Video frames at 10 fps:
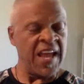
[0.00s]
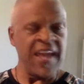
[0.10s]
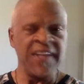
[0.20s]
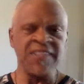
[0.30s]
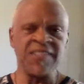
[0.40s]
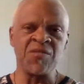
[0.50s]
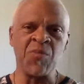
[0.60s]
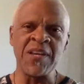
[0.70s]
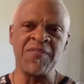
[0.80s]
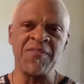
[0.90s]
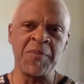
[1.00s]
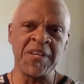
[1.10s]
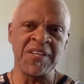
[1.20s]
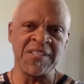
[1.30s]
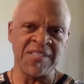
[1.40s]
And it's sweet for me
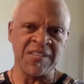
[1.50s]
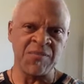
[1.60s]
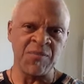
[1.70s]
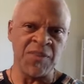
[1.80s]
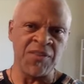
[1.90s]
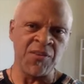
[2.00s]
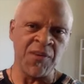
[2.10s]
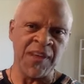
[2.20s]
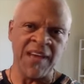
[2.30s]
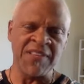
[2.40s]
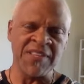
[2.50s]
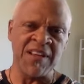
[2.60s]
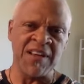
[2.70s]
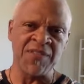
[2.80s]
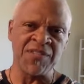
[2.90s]
to sit with you and have this
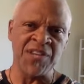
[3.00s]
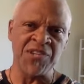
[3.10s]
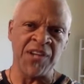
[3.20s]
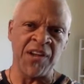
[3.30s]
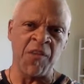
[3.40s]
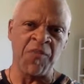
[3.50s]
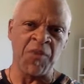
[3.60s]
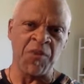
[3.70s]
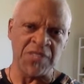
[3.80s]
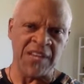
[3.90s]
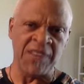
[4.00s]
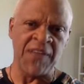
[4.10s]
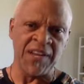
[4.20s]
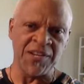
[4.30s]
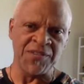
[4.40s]
conversation. I hope folks take
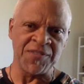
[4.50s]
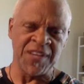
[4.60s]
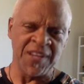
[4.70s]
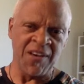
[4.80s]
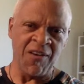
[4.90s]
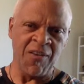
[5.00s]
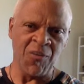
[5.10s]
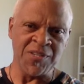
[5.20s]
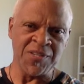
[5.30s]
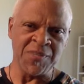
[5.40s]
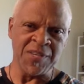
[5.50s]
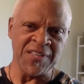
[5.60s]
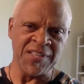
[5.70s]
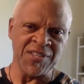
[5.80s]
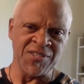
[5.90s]
advantage of all the wisdom in
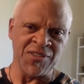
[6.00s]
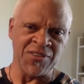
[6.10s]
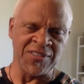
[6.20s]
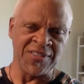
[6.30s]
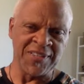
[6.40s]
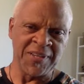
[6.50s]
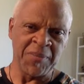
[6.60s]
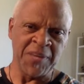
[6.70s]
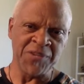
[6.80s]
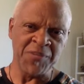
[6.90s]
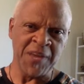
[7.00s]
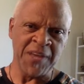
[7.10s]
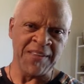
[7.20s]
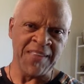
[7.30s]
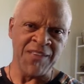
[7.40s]
this circle. Bless you,
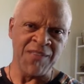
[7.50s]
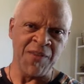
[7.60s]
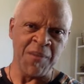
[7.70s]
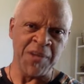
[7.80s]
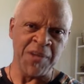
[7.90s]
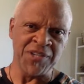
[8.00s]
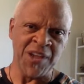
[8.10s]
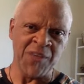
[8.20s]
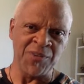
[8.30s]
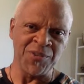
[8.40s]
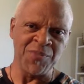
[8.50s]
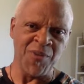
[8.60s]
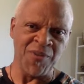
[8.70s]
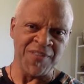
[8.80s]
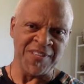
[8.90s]
men. Thank you very much. And we'll do
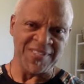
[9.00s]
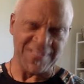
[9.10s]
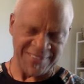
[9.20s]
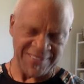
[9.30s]
more of this.